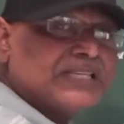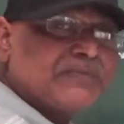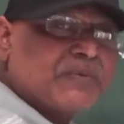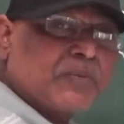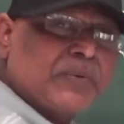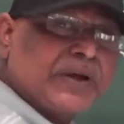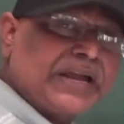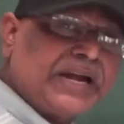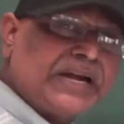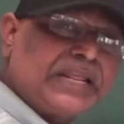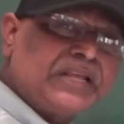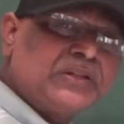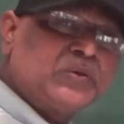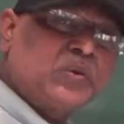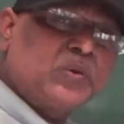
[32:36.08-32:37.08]
is
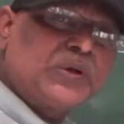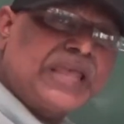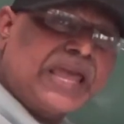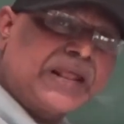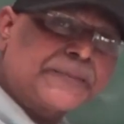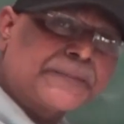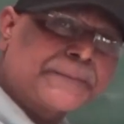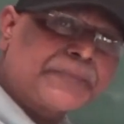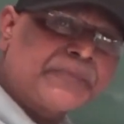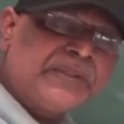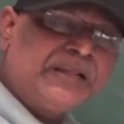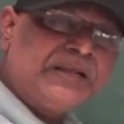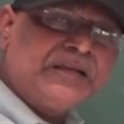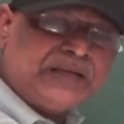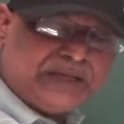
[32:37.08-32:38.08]
propagating through air,
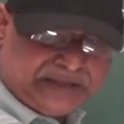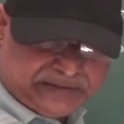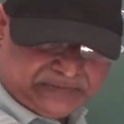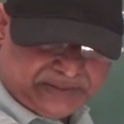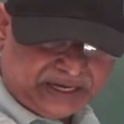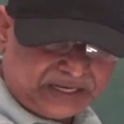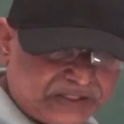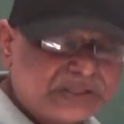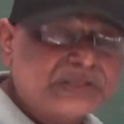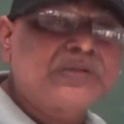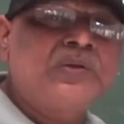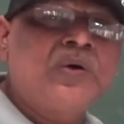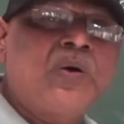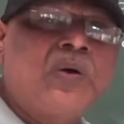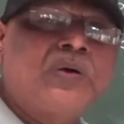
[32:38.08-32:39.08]
there is
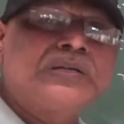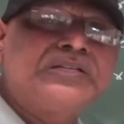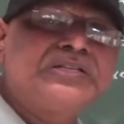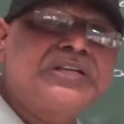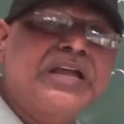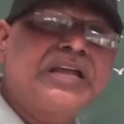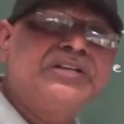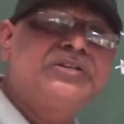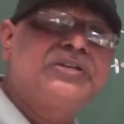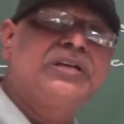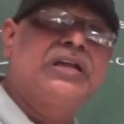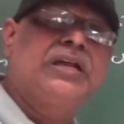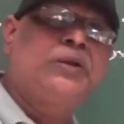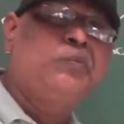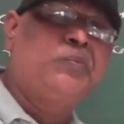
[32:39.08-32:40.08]
no change
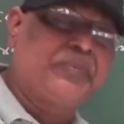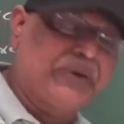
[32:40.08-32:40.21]
in